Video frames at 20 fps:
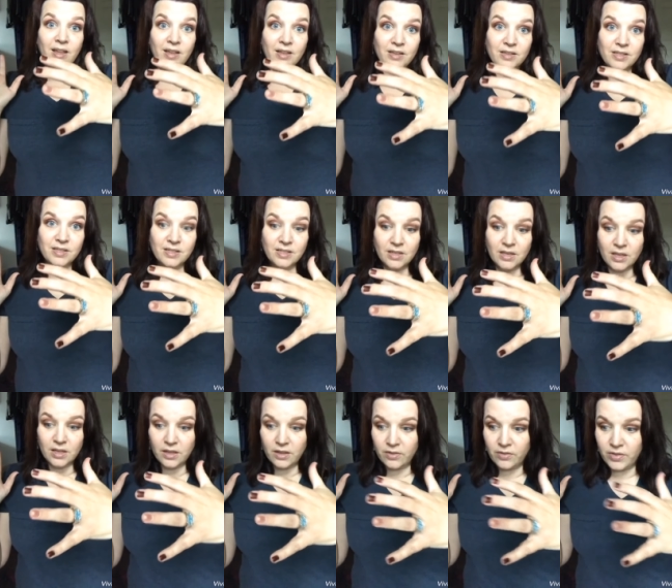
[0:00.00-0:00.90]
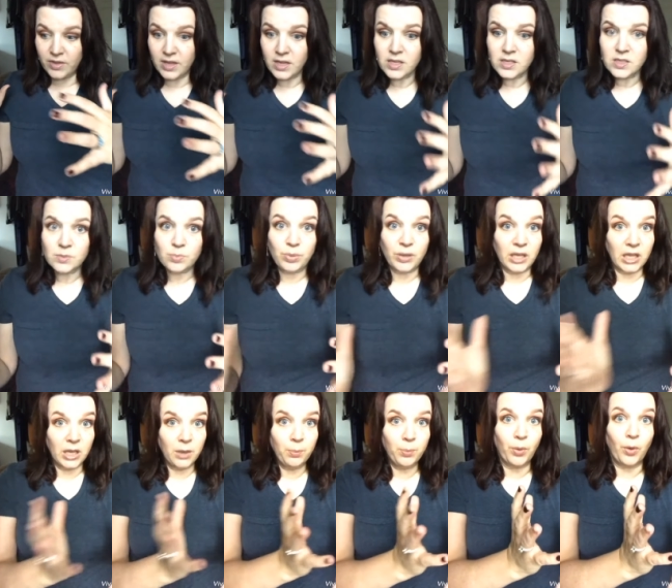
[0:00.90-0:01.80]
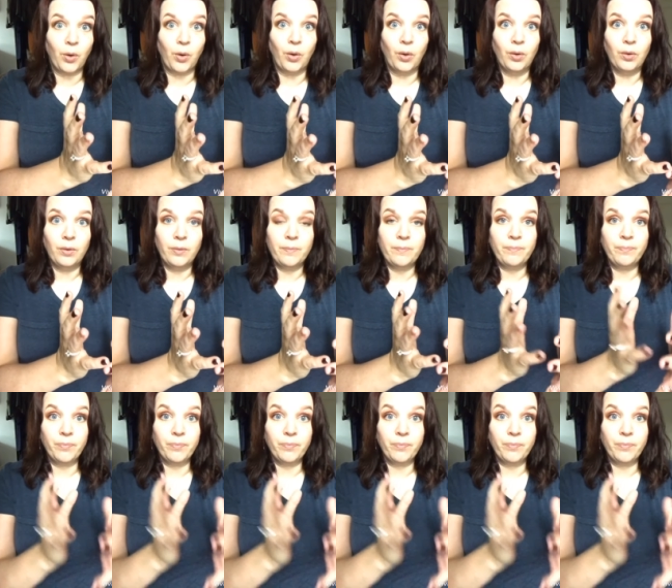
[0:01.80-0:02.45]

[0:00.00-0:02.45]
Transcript: is these people,